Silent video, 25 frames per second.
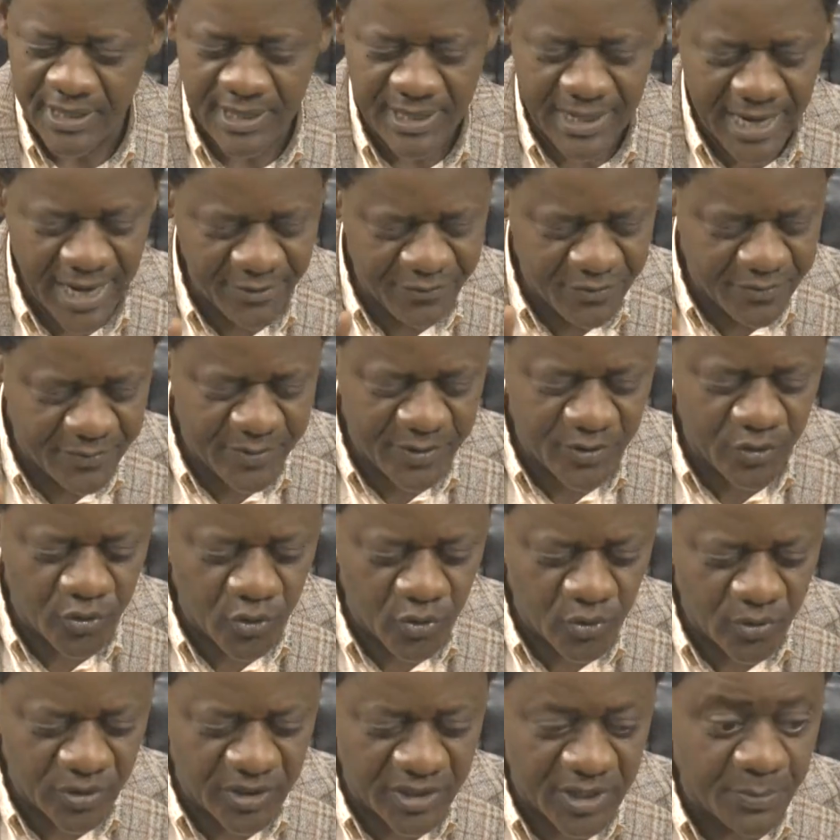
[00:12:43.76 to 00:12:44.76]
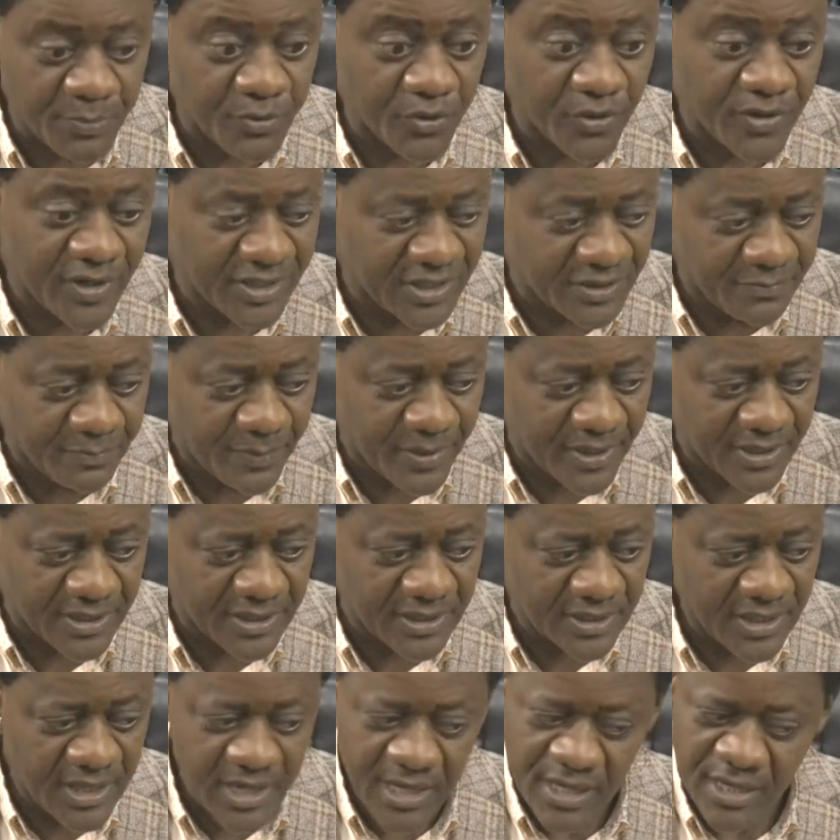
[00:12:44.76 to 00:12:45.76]
like we've been told, is a progressive party,
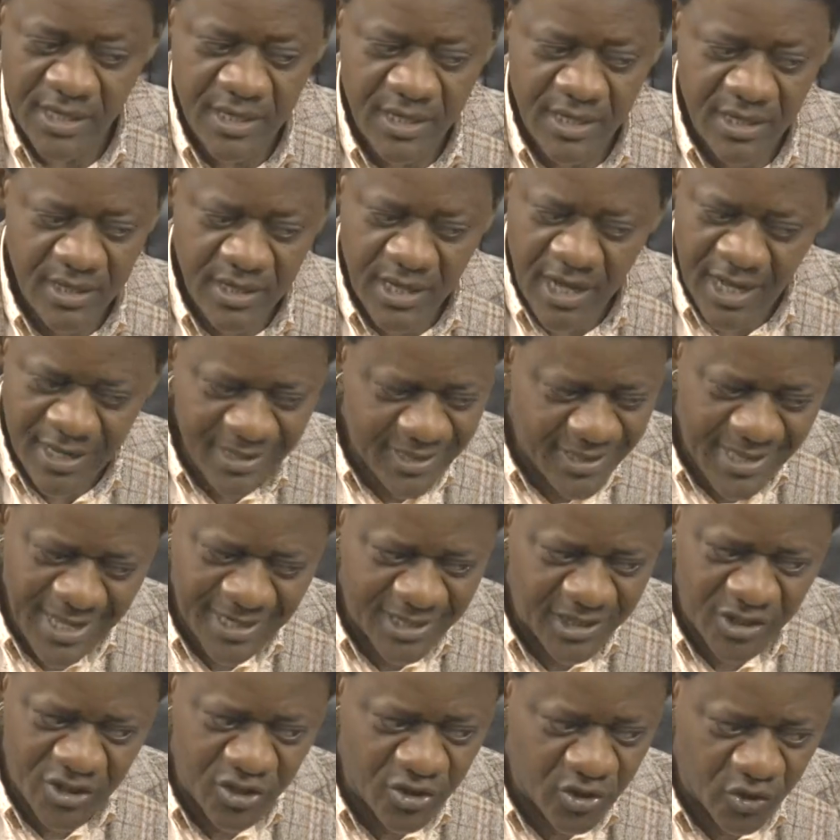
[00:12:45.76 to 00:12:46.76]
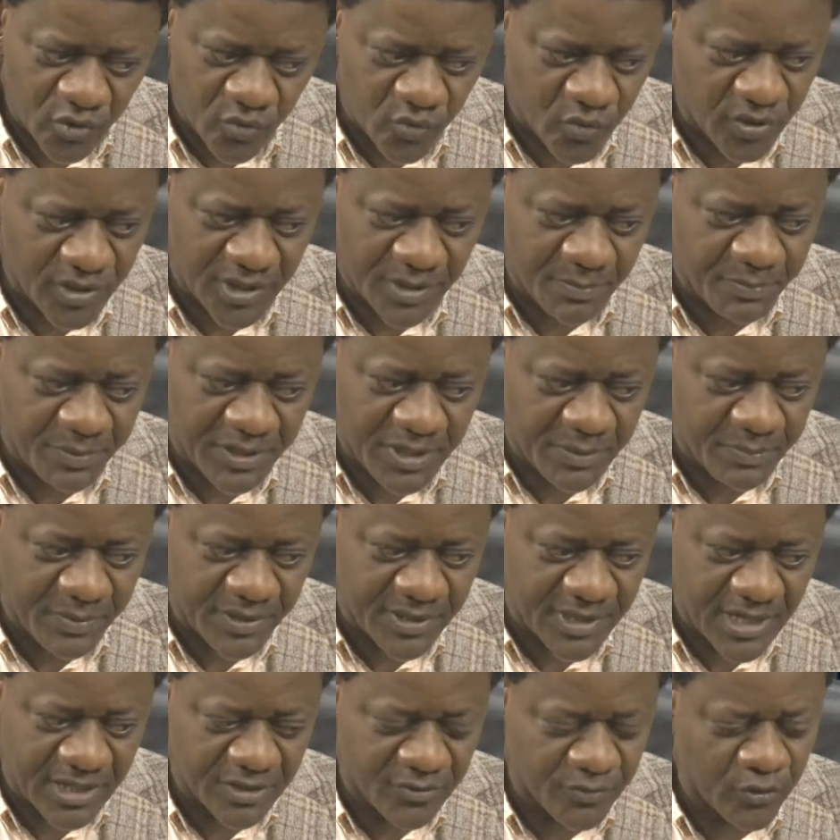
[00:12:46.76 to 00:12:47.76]
and that is not what the PDP
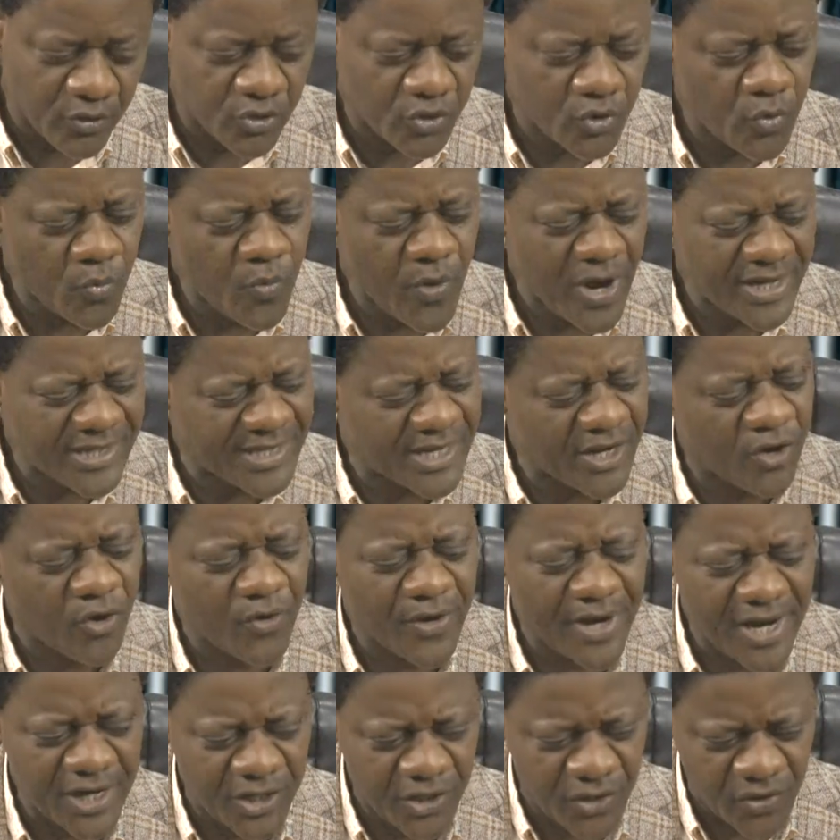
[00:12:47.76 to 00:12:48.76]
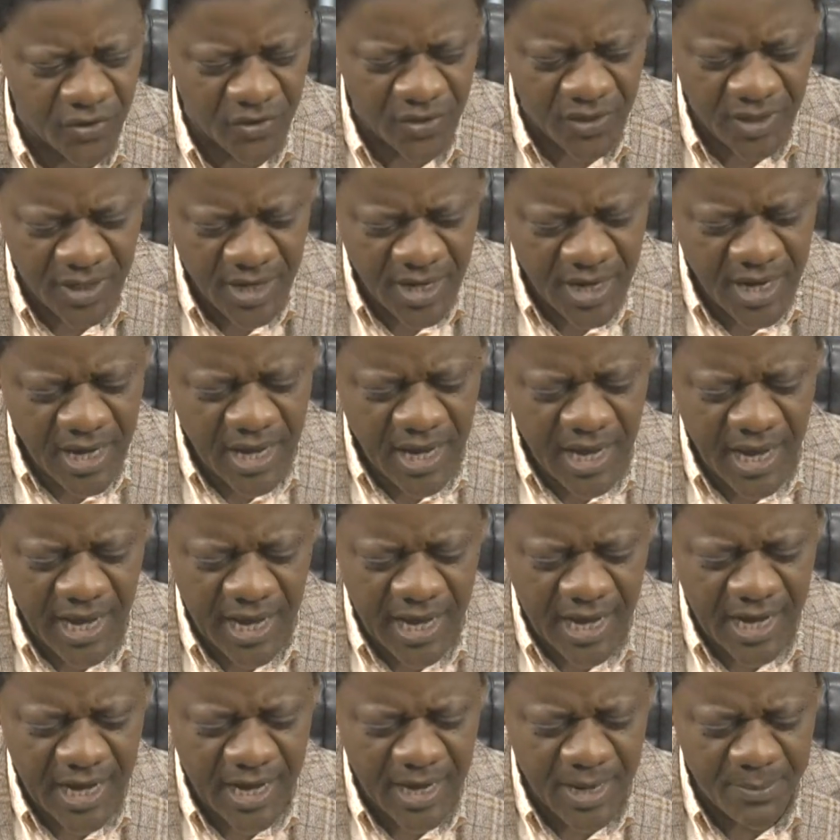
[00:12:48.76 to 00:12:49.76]
stands for. So where's the connection
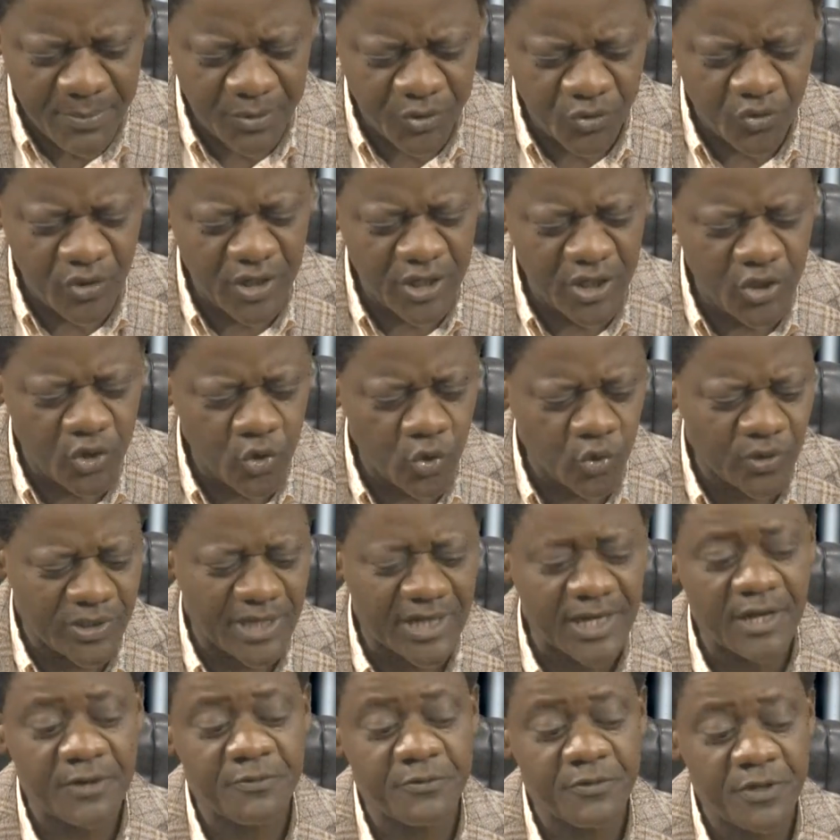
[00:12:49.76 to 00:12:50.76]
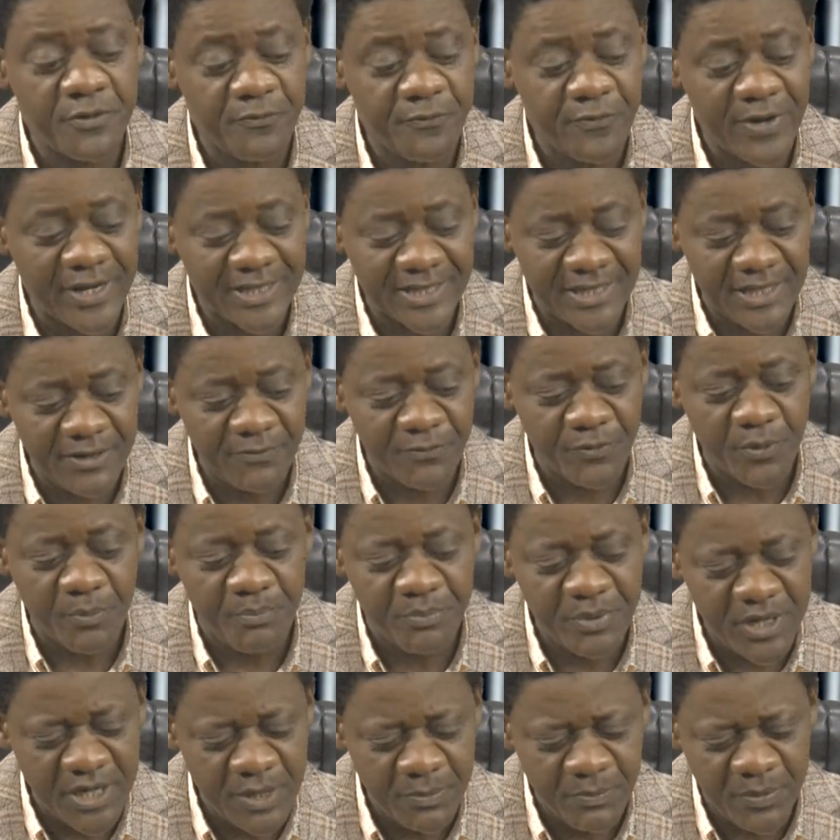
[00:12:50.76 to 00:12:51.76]
between those that are defecting from
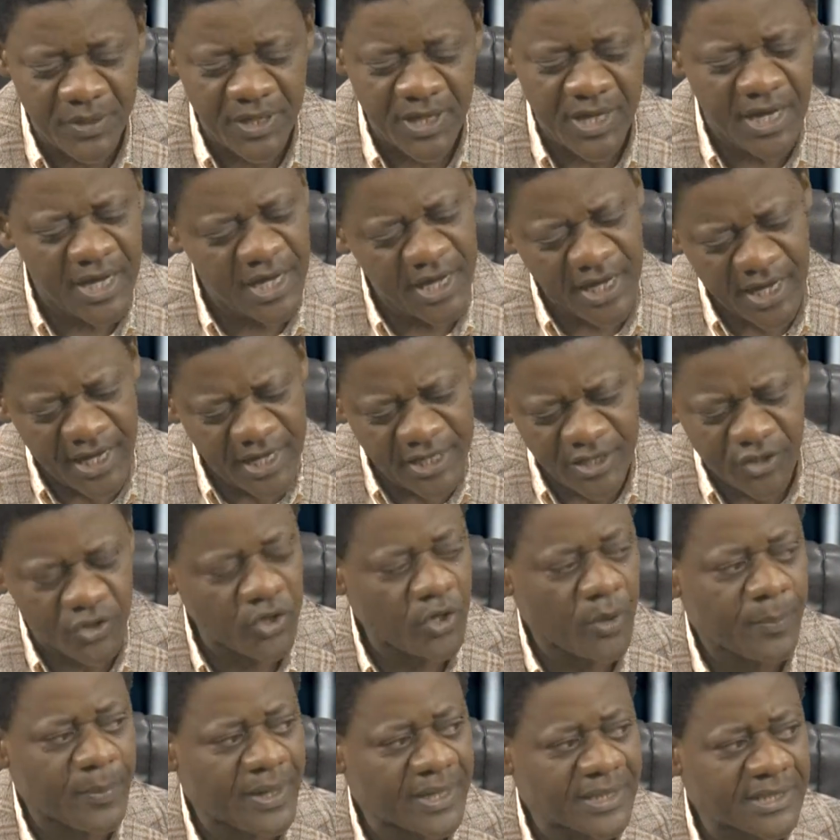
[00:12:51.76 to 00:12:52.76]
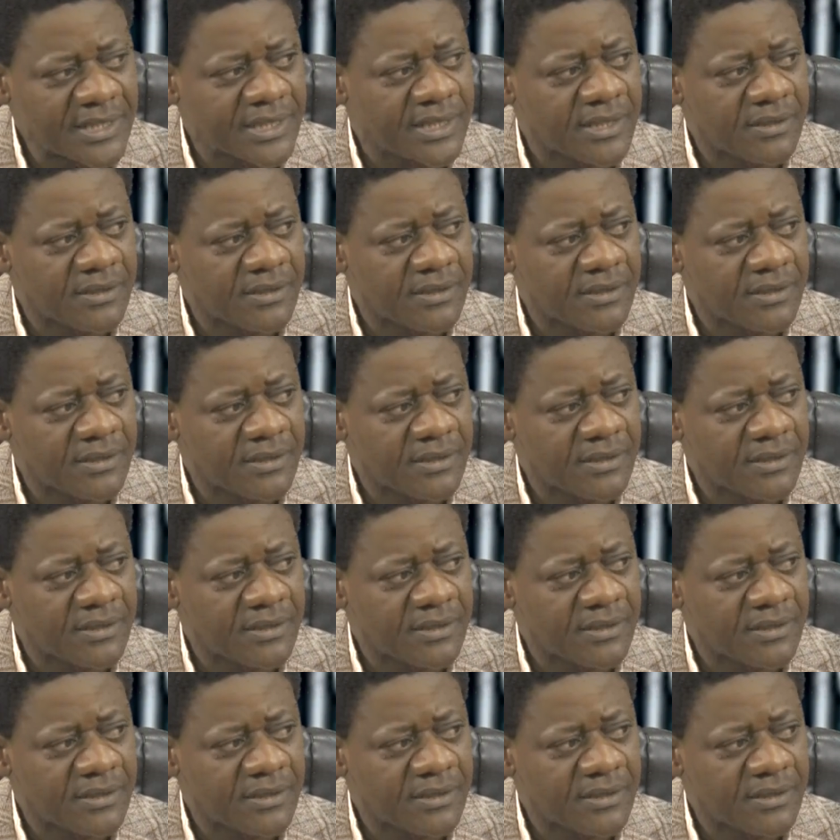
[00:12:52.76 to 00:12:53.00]
PDP into your party?